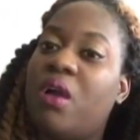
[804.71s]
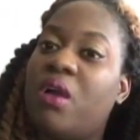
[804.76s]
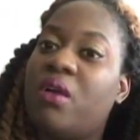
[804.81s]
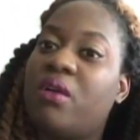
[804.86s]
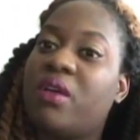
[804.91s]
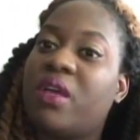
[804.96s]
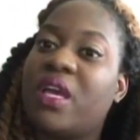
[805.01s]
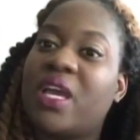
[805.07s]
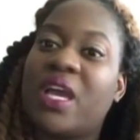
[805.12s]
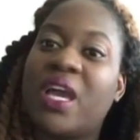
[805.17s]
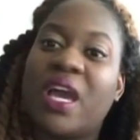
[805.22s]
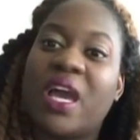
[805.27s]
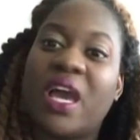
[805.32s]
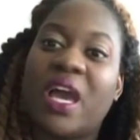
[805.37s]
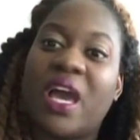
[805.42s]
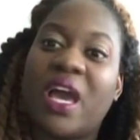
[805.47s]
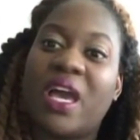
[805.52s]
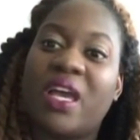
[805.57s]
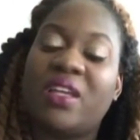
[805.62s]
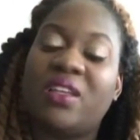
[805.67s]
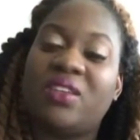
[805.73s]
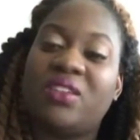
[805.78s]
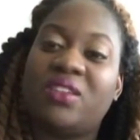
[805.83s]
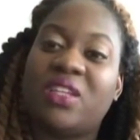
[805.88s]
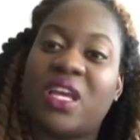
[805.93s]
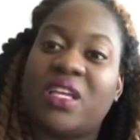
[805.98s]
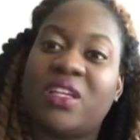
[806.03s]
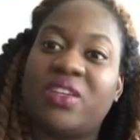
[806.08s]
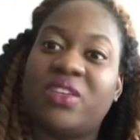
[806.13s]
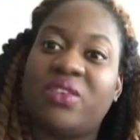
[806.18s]
oh, yeah,
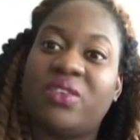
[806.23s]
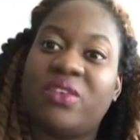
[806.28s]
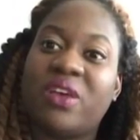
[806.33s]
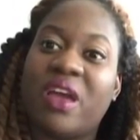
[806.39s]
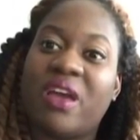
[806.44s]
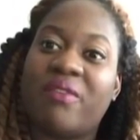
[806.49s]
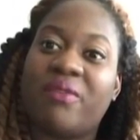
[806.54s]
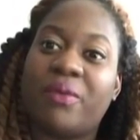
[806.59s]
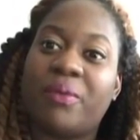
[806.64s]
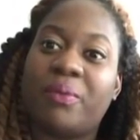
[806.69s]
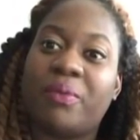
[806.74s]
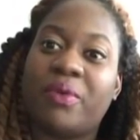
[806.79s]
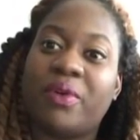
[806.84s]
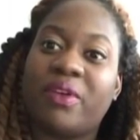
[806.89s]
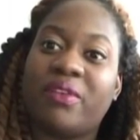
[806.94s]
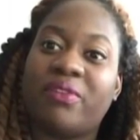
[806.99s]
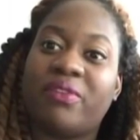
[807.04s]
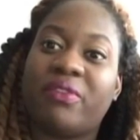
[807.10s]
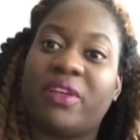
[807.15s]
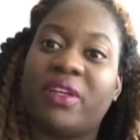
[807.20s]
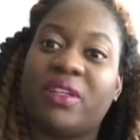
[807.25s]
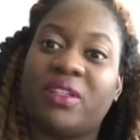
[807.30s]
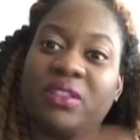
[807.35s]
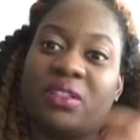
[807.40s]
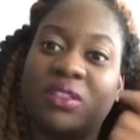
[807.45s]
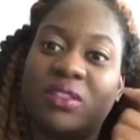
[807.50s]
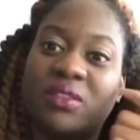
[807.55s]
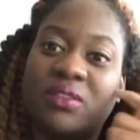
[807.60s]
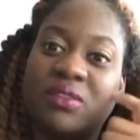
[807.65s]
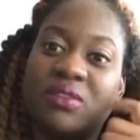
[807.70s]
I do have a
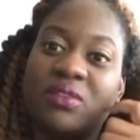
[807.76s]
boyfriend.